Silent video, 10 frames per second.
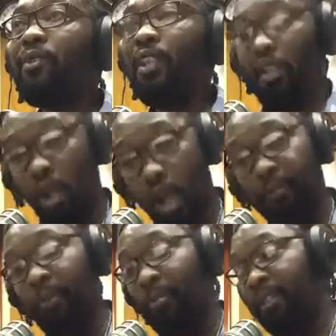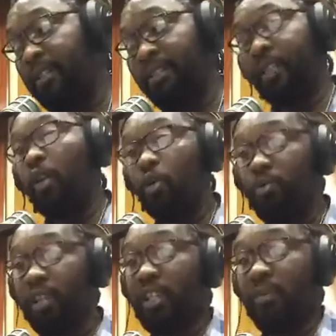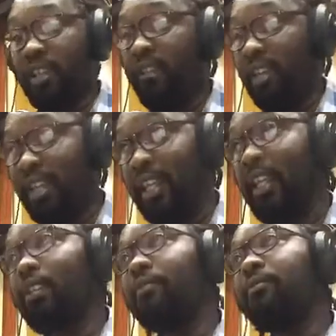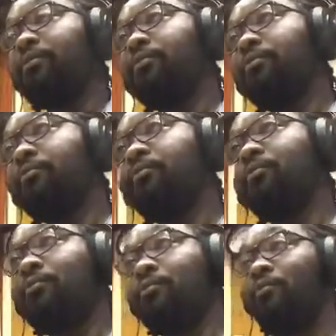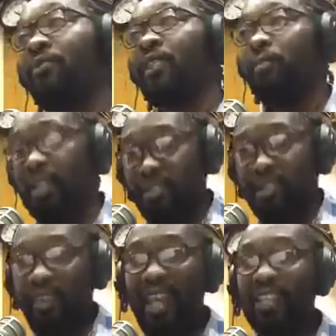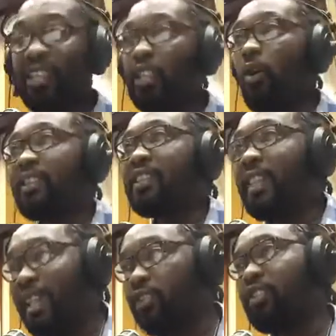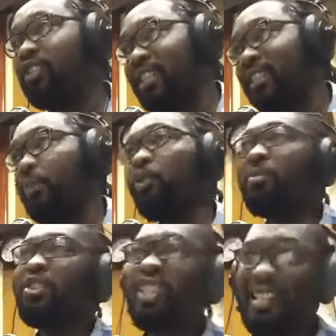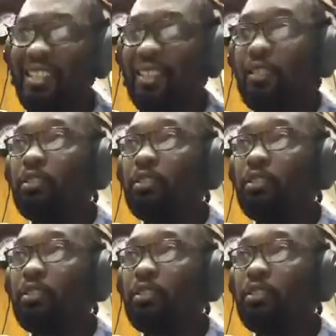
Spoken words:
God forbid there's an outbreak of anything here. Because then our health system will be tested.